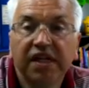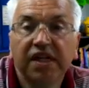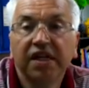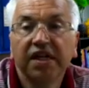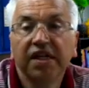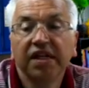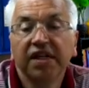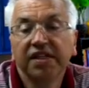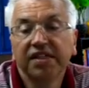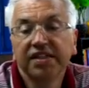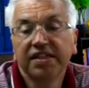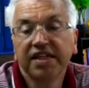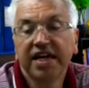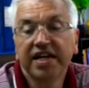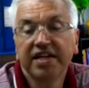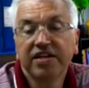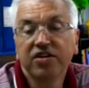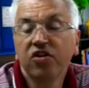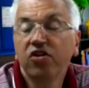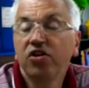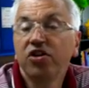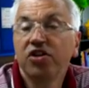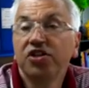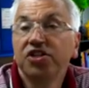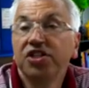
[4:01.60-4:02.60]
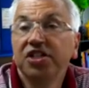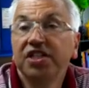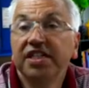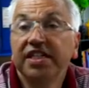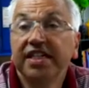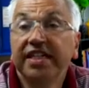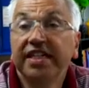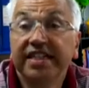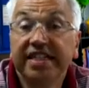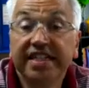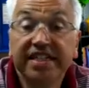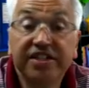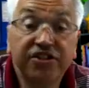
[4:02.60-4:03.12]
Technology has
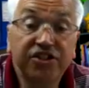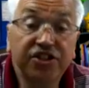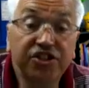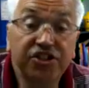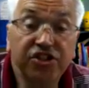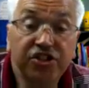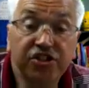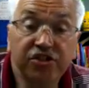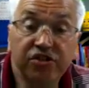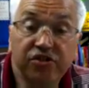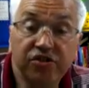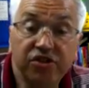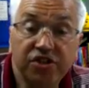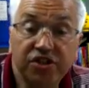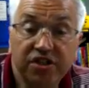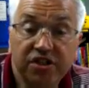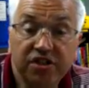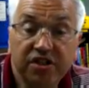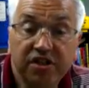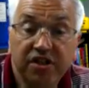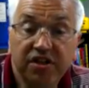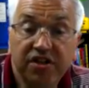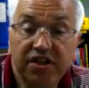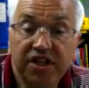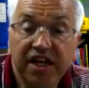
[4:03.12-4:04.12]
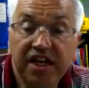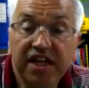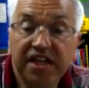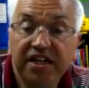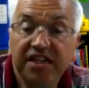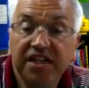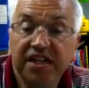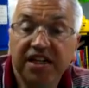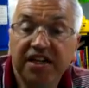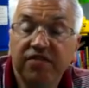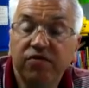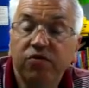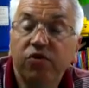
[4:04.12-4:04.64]
introduced the idea
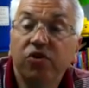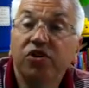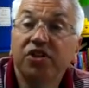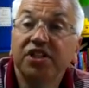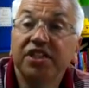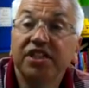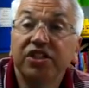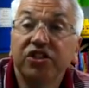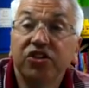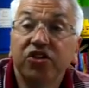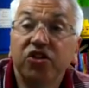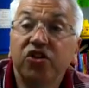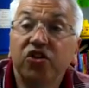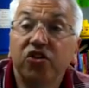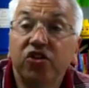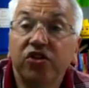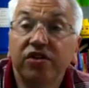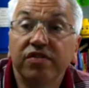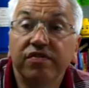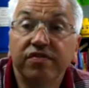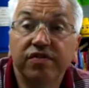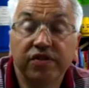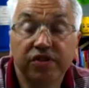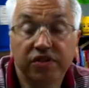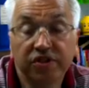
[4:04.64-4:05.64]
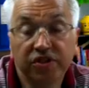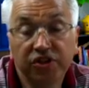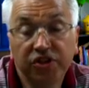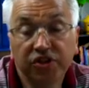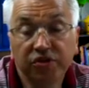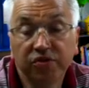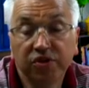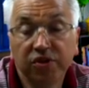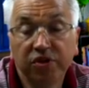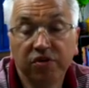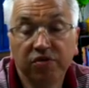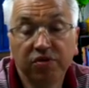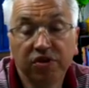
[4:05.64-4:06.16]
of what is called virtual
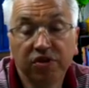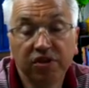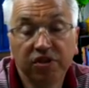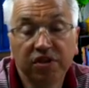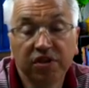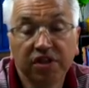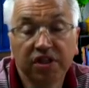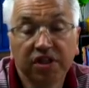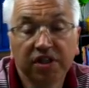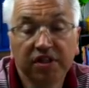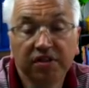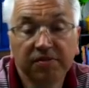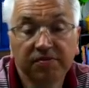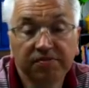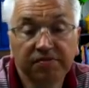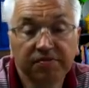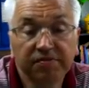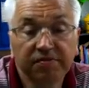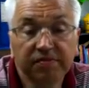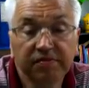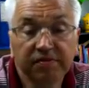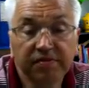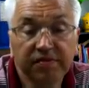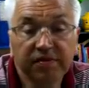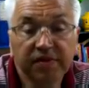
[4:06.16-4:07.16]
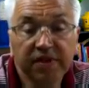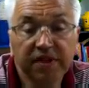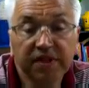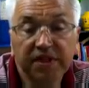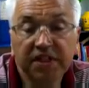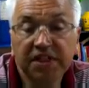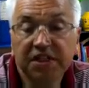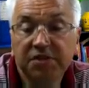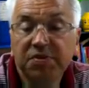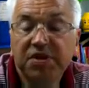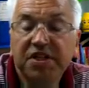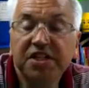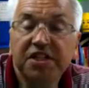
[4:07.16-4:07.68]
work. This
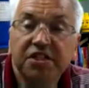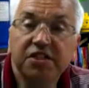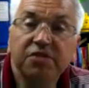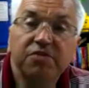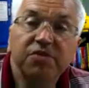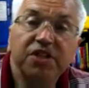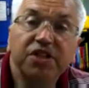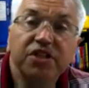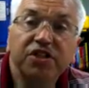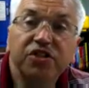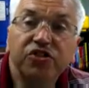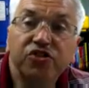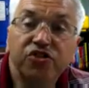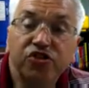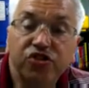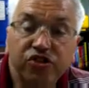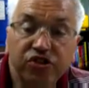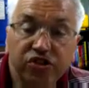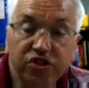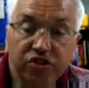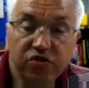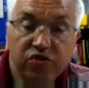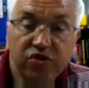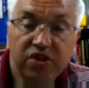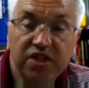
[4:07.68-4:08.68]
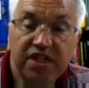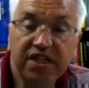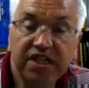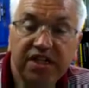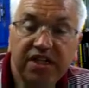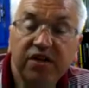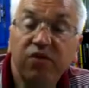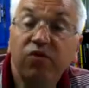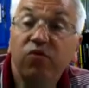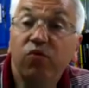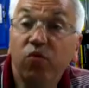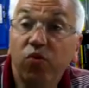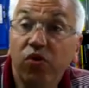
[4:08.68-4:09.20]
means that we can truly
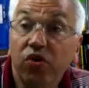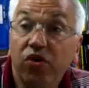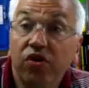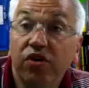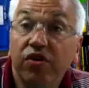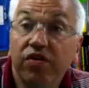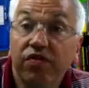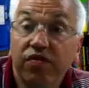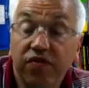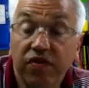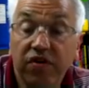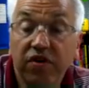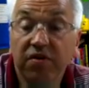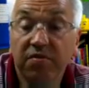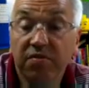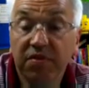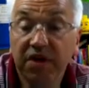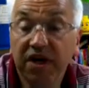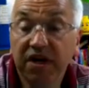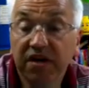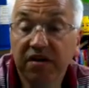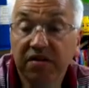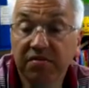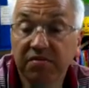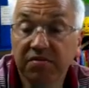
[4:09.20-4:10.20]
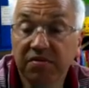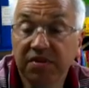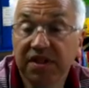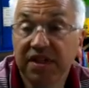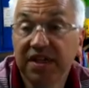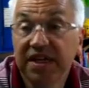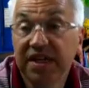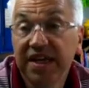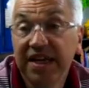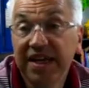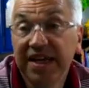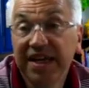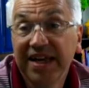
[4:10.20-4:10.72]
work from home,
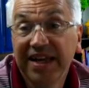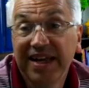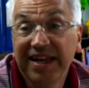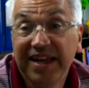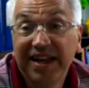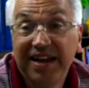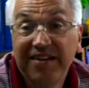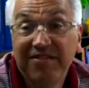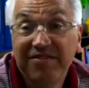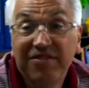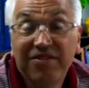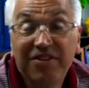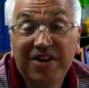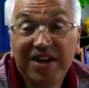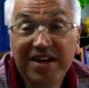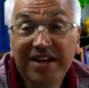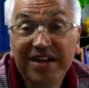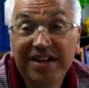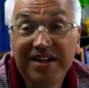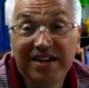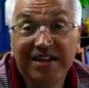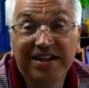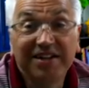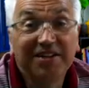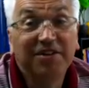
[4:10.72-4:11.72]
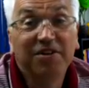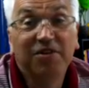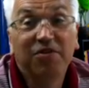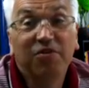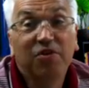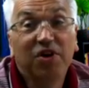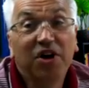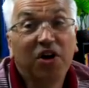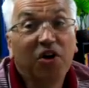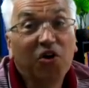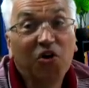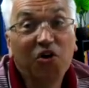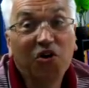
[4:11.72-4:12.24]
and frankly, we're
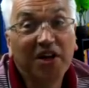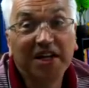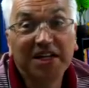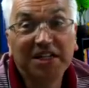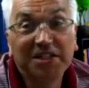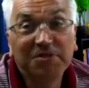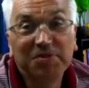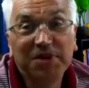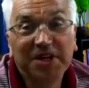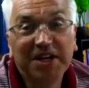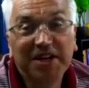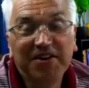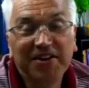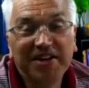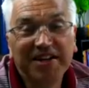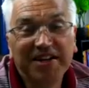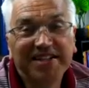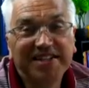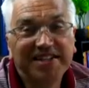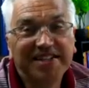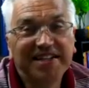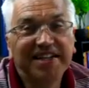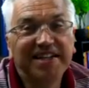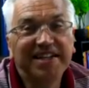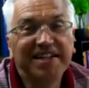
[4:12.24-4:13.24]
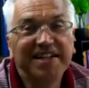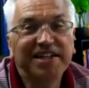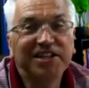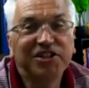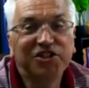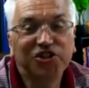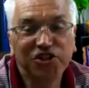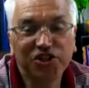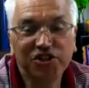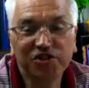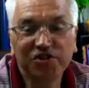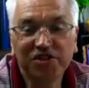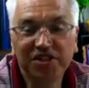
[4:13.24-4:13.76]
all experiencing this due
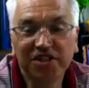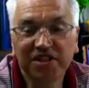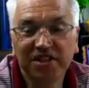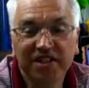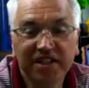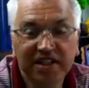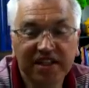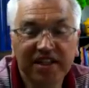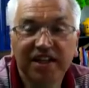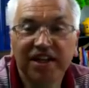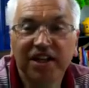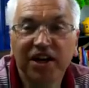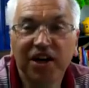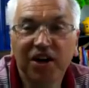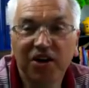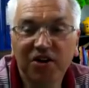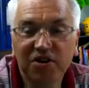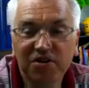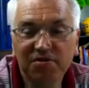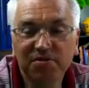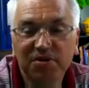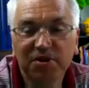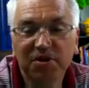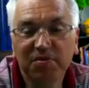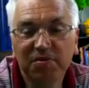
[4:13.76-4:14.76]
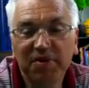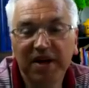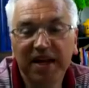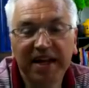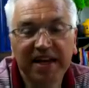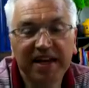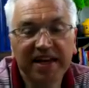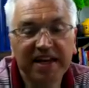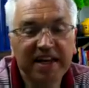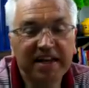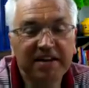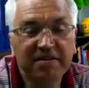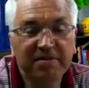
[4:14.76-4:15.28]
to the global
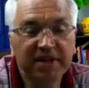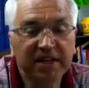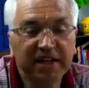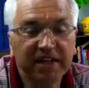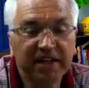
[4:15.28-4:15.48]
pandemic.